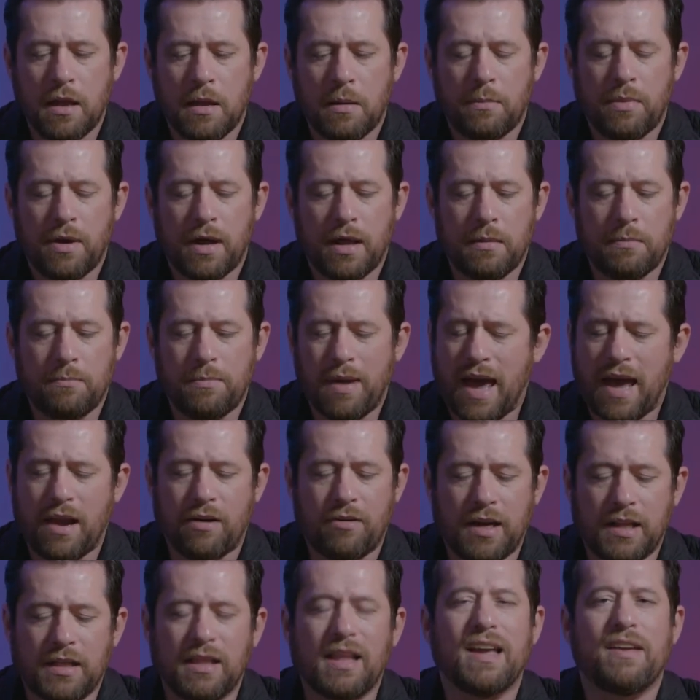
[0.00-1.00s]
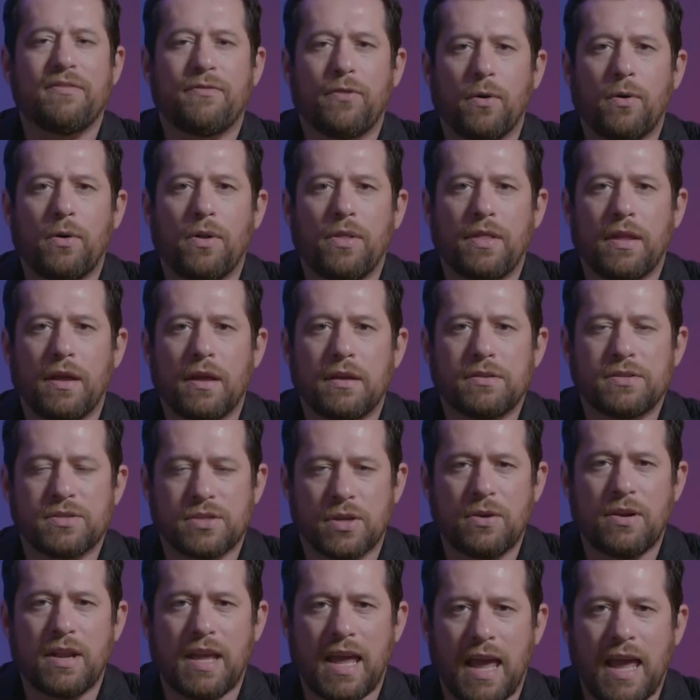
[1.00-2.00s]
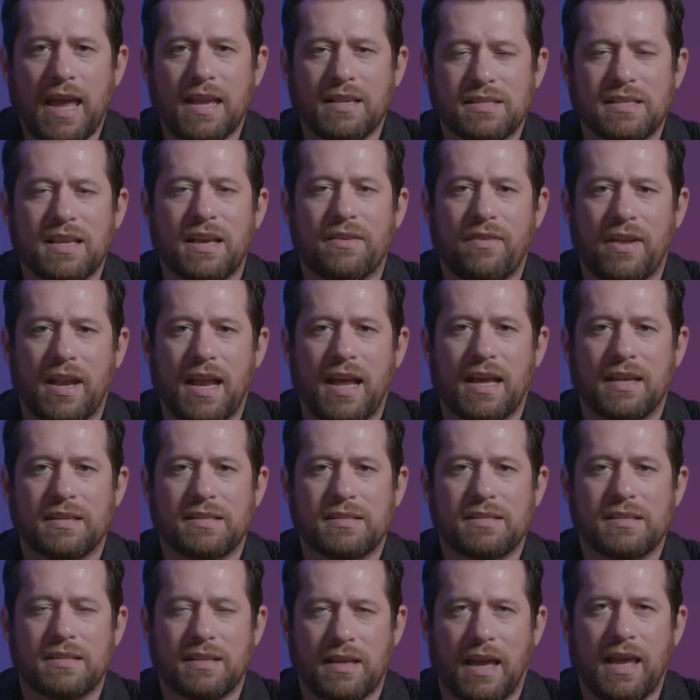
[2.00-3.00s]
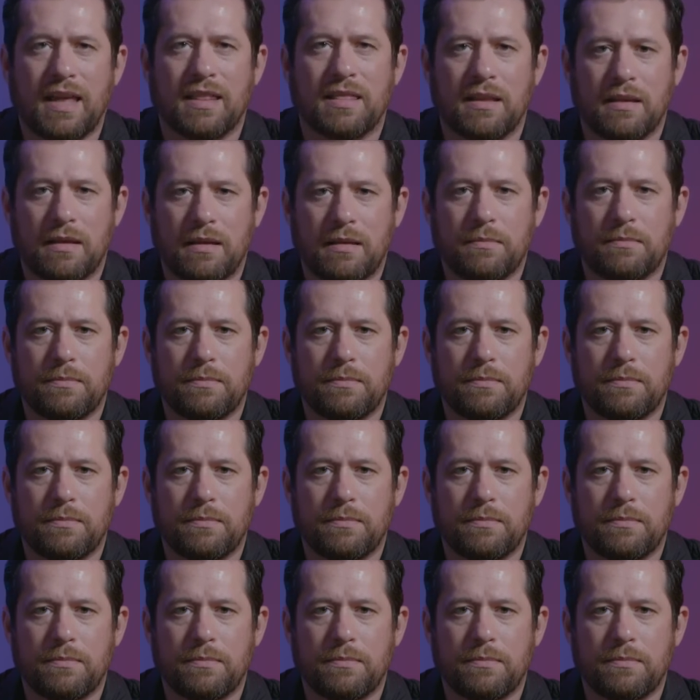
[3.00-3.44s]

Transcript: But battery life on the Sony A7S and